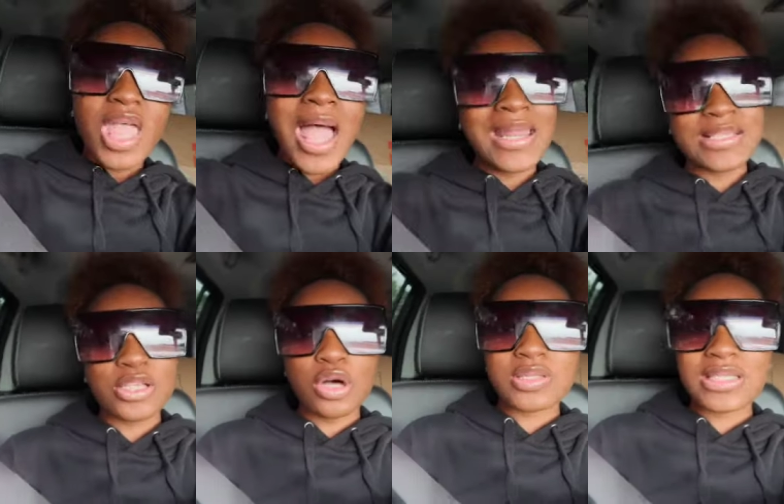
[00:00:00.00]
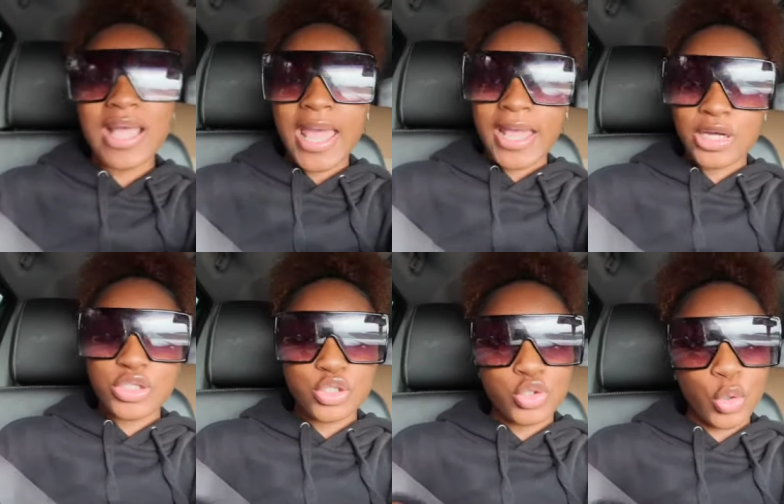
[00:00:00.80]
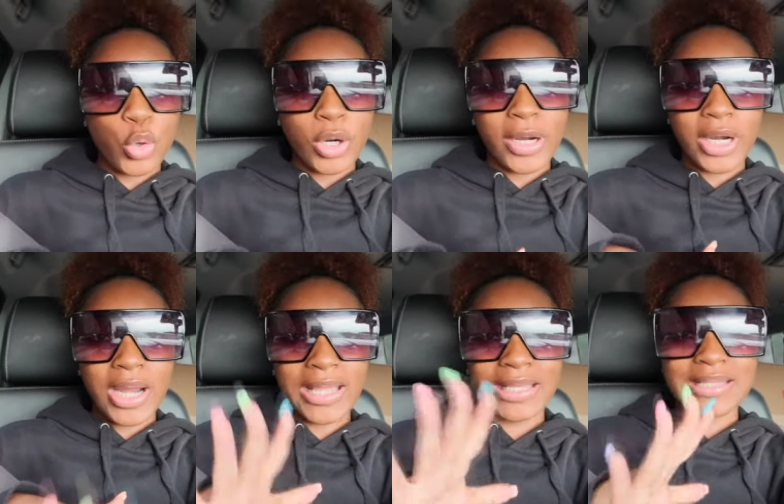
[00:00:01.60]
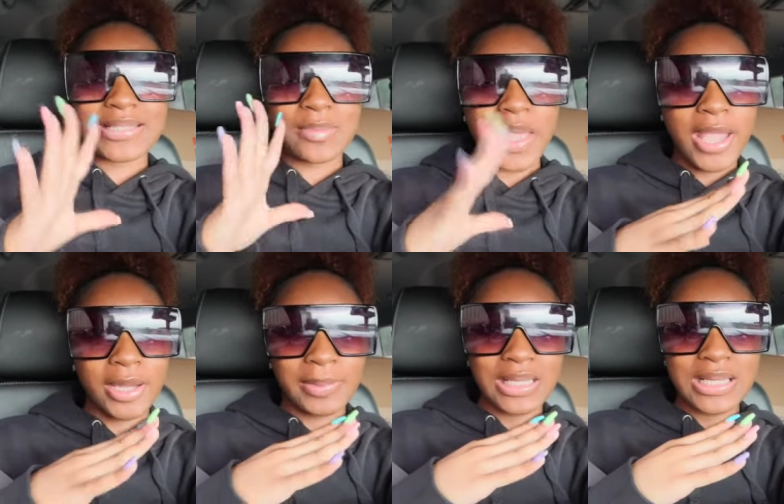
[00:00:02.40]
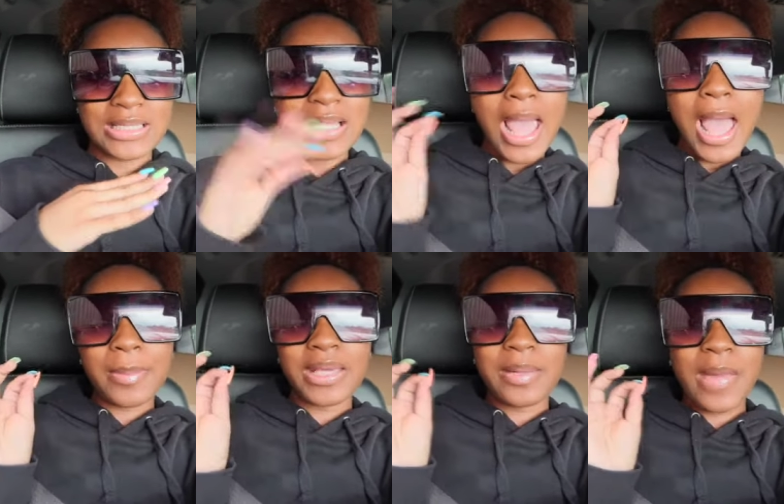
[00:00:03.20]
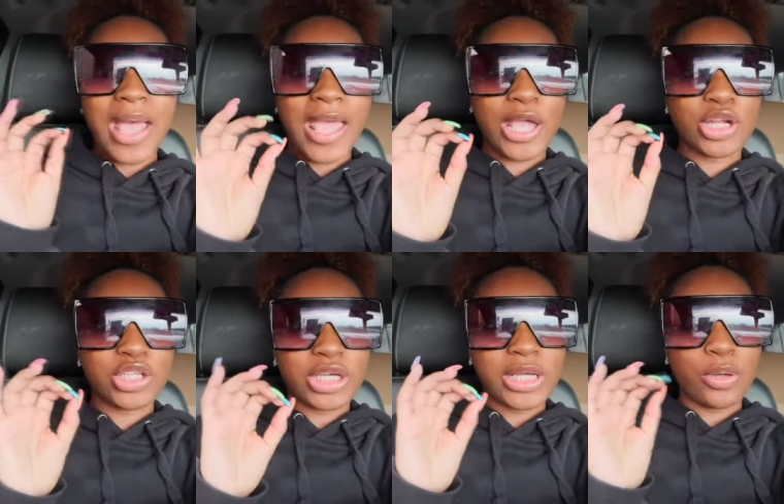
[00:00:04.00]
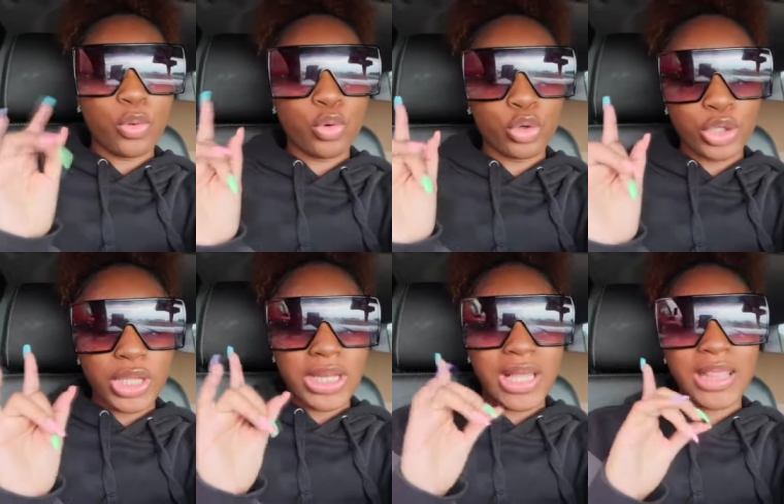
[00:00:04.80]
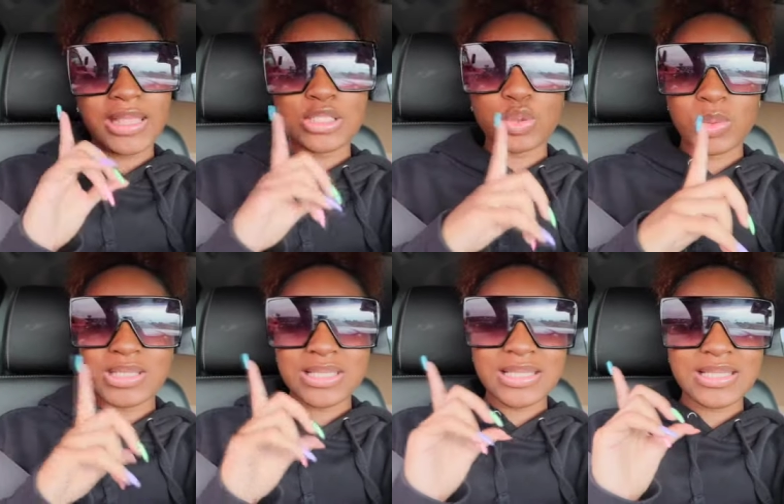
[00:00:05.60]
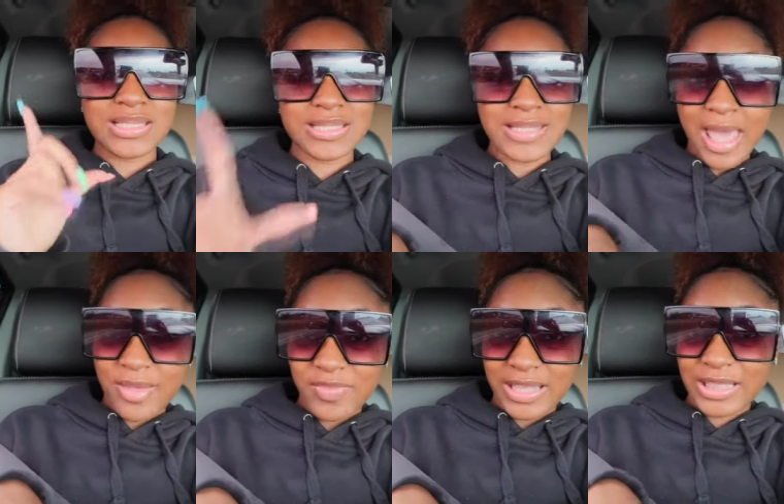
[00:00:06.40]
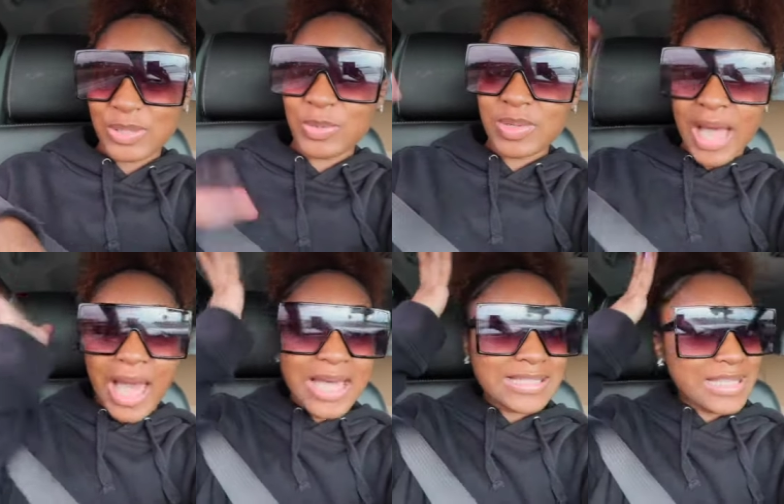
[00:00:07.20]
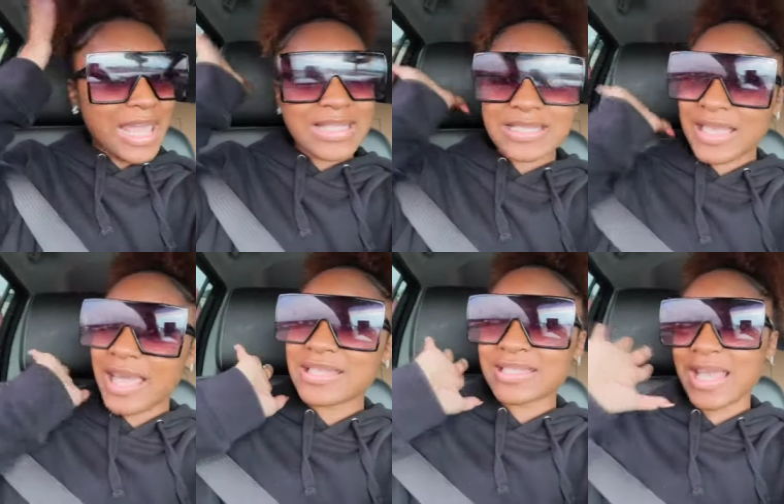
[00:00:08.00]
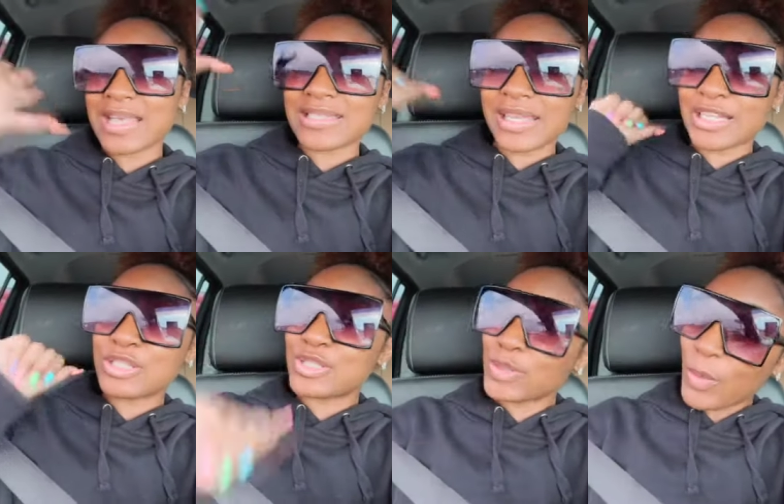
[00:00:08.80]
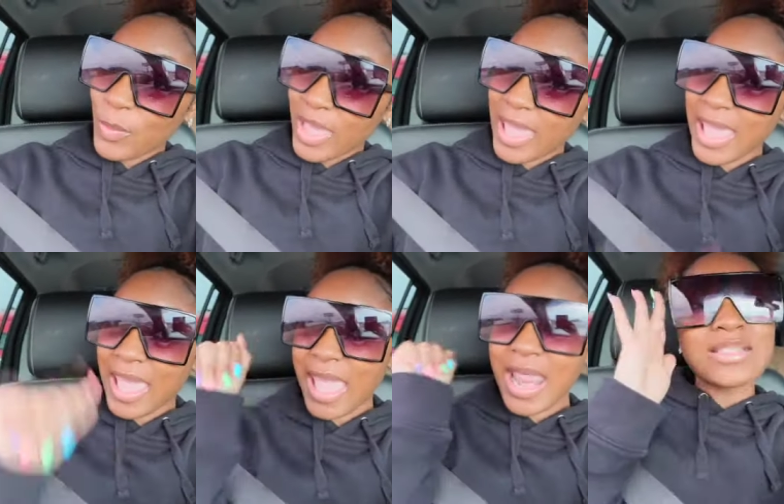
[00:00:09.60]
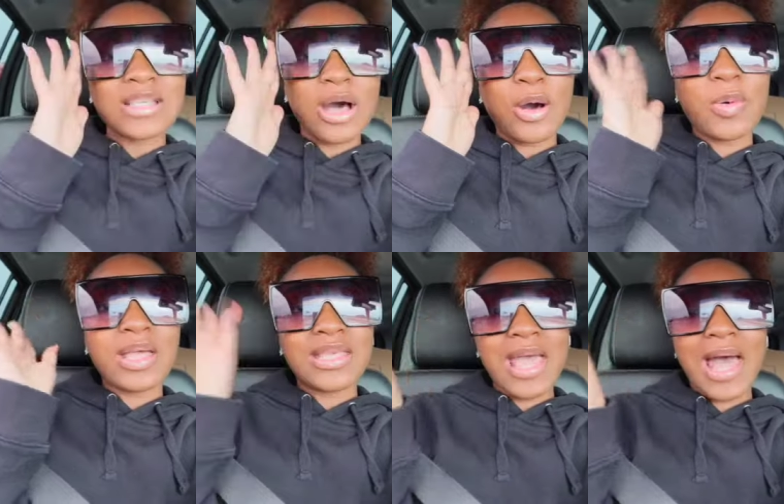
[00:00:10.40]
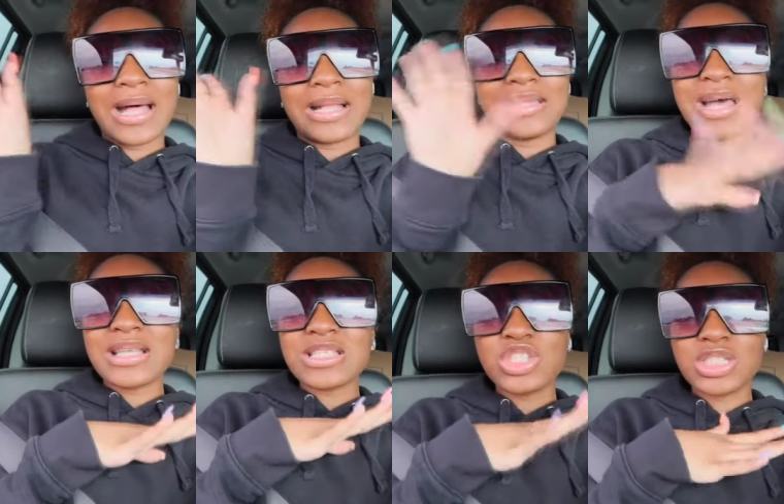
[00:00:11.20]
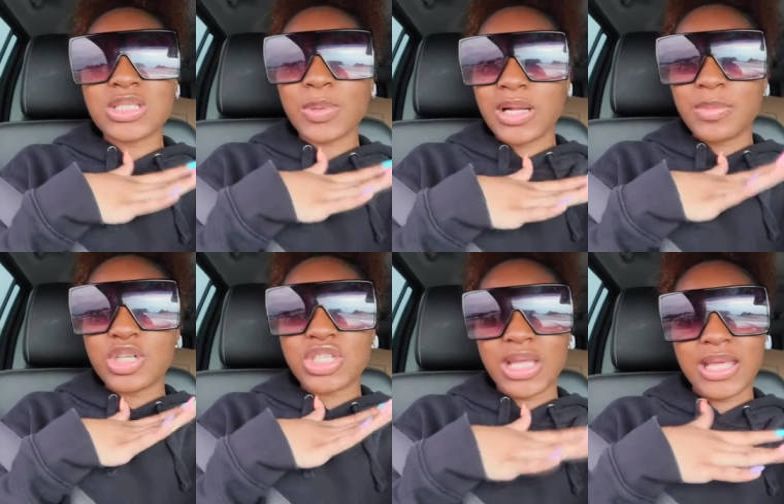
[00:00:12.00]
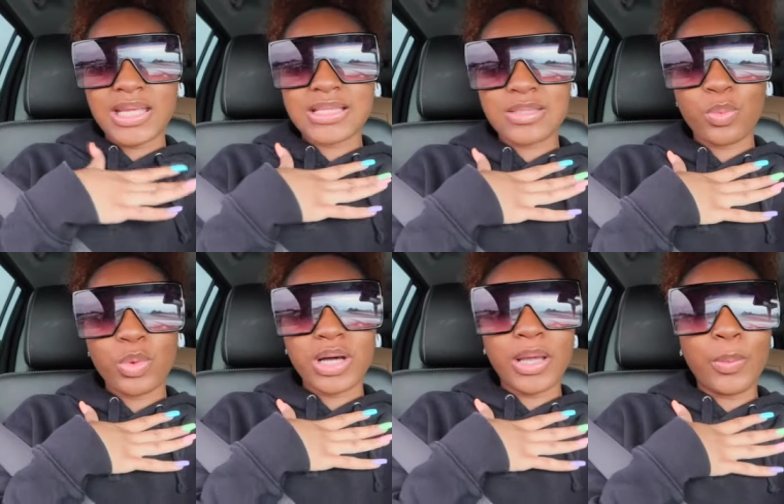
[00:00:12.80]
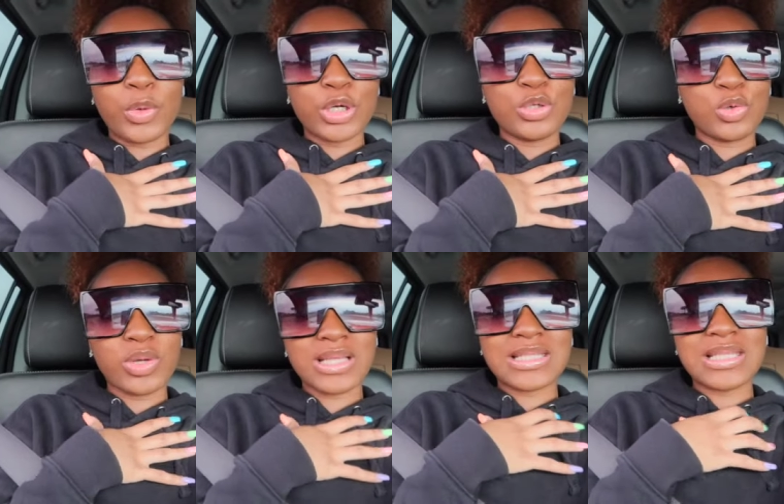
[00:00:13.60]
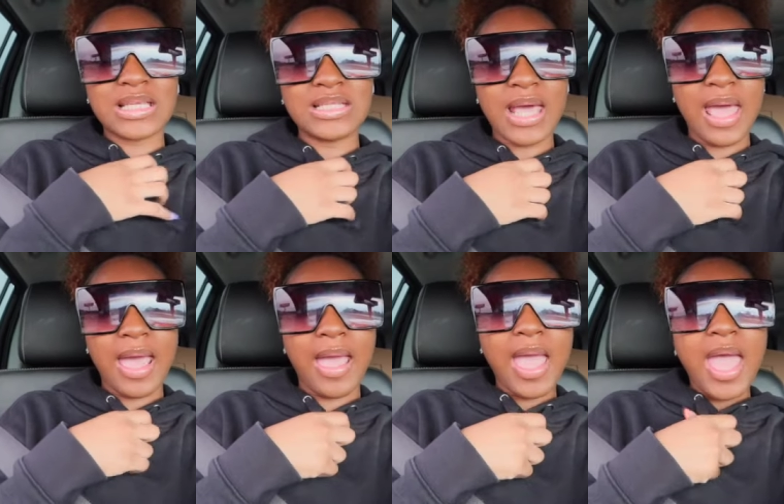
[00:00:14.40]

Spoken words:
I need to go to the hair store and get some hair because I'm getting my hair done on the 27th. You guys, yes, yes, yes, get into it. So yeah, that's just pretty much it, what we're doing today.